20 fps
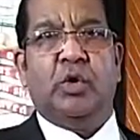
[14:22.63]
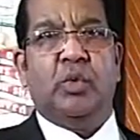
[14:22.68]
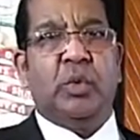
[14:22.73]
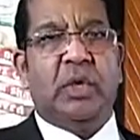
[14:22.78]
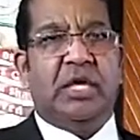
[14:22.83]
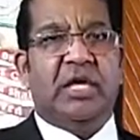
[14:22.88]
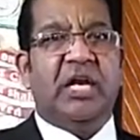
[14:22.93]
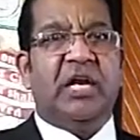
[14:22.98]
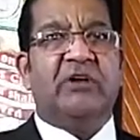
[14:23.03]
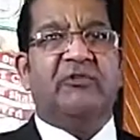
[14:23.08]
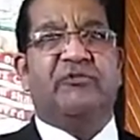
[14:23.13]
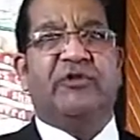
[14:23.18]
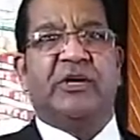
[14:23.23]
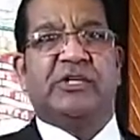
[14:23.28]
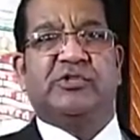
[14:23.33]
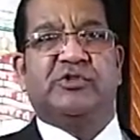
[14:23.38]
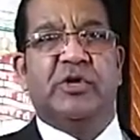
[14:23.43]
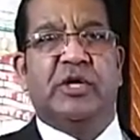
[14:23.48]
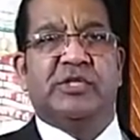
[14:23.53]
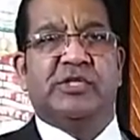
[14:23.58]
With little
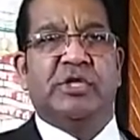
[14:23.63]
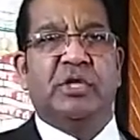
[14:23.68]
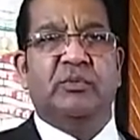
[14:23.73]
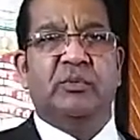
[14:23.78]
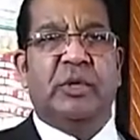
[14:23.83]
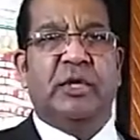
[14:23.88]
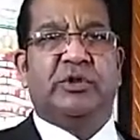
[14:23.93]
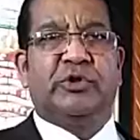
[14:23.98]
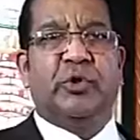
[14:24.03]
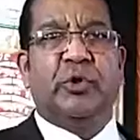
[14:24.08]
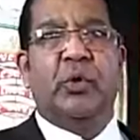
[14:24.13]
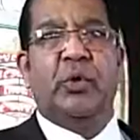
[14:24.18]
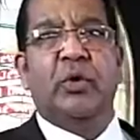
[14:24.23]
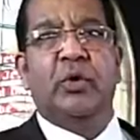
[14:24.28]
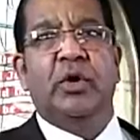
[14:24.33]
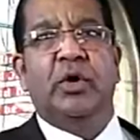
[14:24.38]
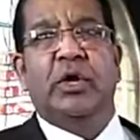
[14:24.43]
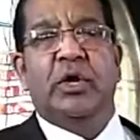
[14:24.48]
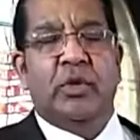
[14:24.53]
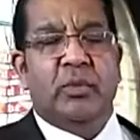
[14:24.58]
frustration, we
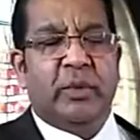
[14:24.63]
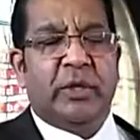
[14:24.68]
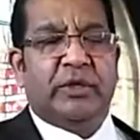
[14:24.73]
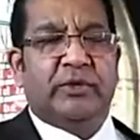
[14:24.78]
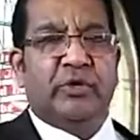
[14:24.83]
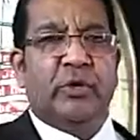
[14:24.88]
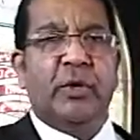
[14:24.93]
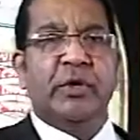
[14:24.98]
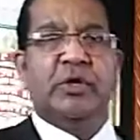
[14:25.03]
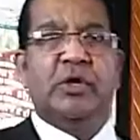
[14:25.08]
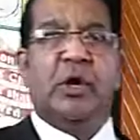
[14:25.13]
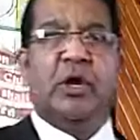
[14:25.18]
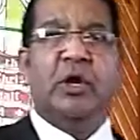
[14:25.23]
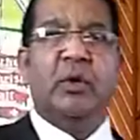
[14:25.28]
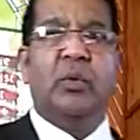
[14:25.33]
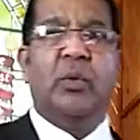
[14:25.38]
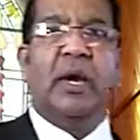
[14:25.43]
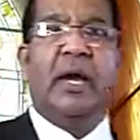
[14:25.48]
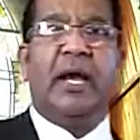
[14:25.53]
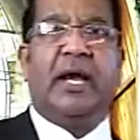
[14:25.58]
throw it
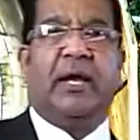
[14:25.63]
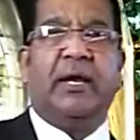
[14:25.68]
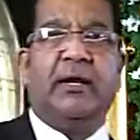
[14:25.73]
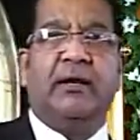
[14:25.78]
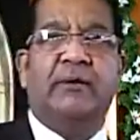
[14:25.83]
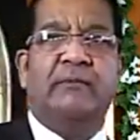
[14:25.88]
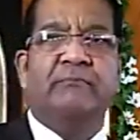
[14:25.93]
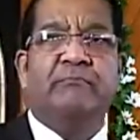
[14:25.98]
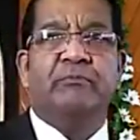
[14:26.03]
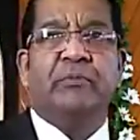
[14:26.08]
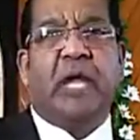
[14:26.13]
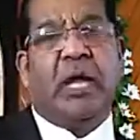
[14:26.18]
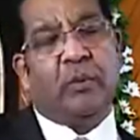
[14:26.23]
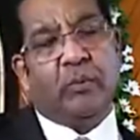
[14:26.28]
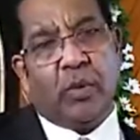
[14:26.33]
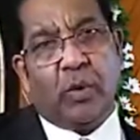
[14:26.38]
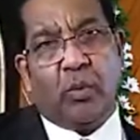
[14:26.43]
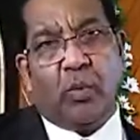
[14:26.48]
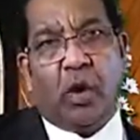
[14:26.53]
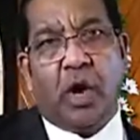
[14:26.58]
all away
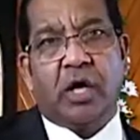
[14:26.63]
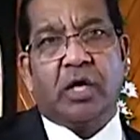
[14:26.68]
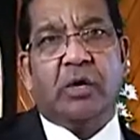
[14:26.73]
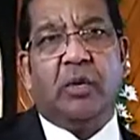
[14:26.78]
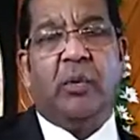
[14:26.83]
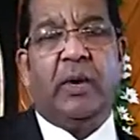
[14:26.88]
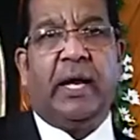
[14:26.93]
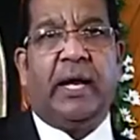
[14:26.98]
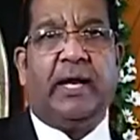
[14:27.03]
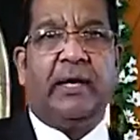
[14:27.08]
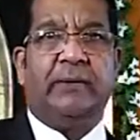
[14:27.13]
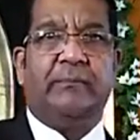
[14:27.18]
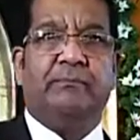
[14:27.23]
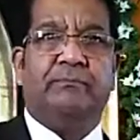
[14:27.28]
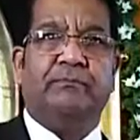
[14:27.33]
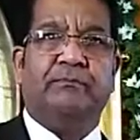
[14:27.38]
and we walk away.